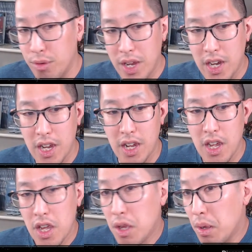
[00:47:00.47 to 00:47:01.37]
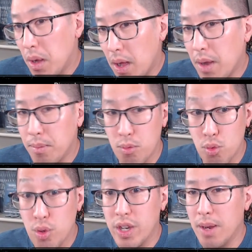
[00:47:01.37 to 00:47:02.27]
hitting and
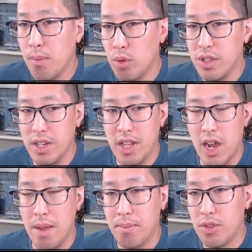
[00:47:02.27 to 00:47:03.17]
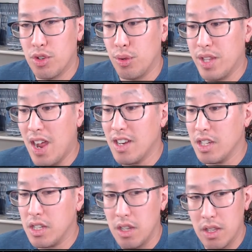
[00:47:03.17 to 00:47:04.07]
wounding most of the time. So that
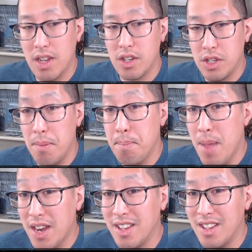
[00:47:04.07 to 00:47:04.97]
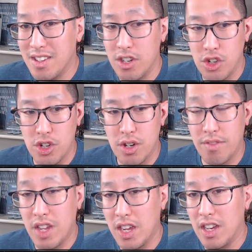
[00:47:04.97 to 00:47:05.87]
is the meta decision
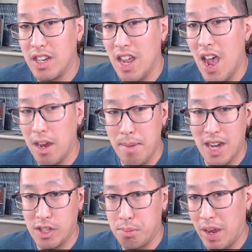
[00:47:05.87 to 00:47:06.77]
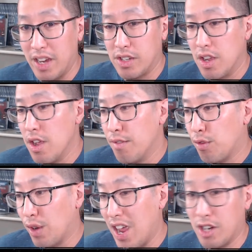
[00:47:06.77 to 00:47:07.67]
of taking the Agamatus bikes
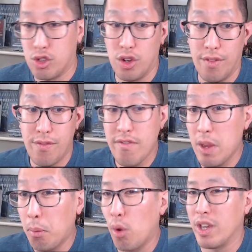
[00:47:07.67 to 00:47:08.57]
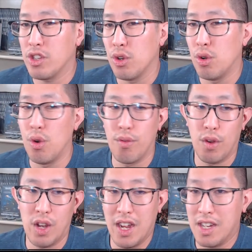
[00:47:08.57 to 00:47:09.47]
for an extra 50 points
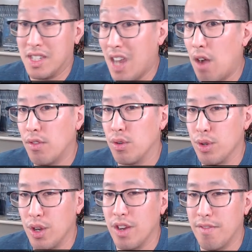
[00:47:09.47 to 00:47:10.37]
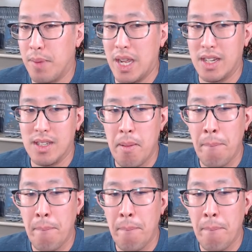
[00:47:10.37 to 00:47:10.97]
over like a salvo unit of bikes.